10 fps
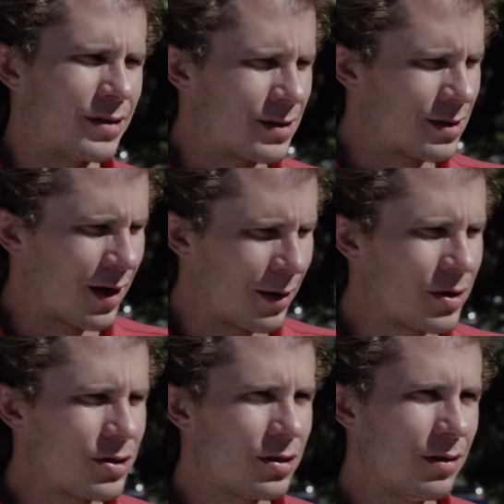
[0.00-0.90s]
A time
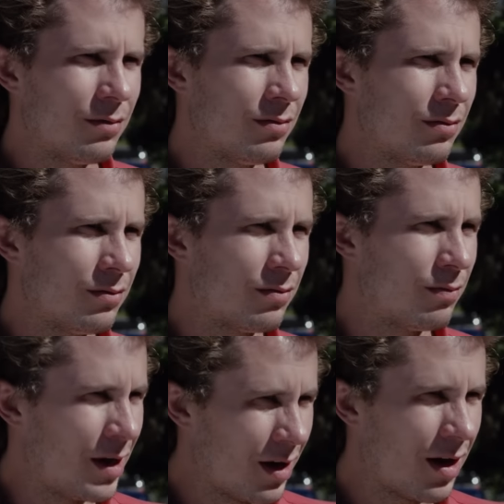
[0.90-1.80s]
machine
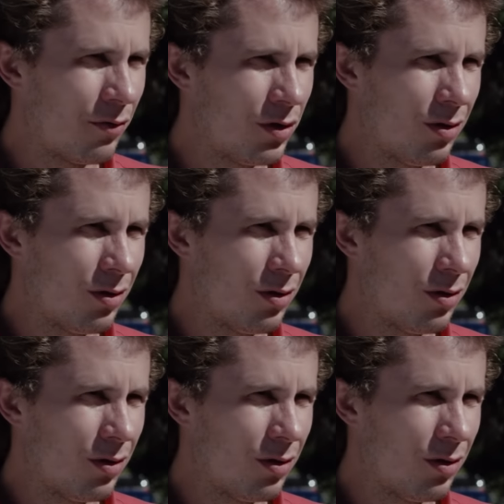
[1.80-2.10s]
made out of a